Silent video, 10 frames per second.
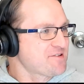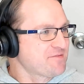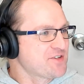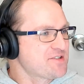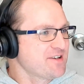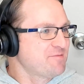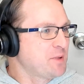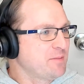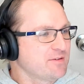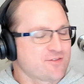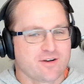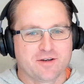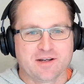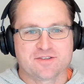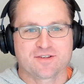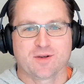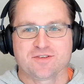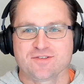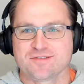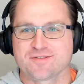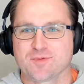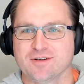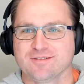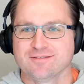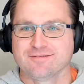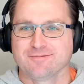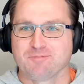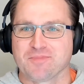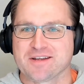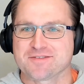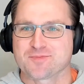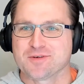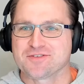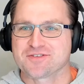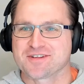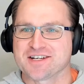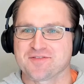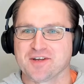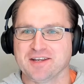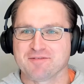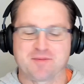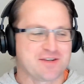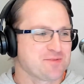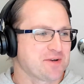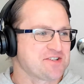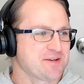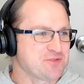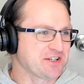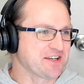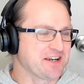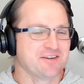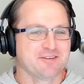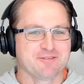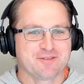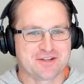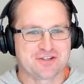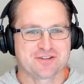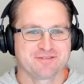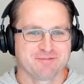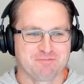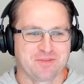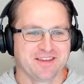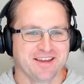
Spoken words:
because that's obviously if people are trying to answer questions. Well, we're just classifying information by subject now, which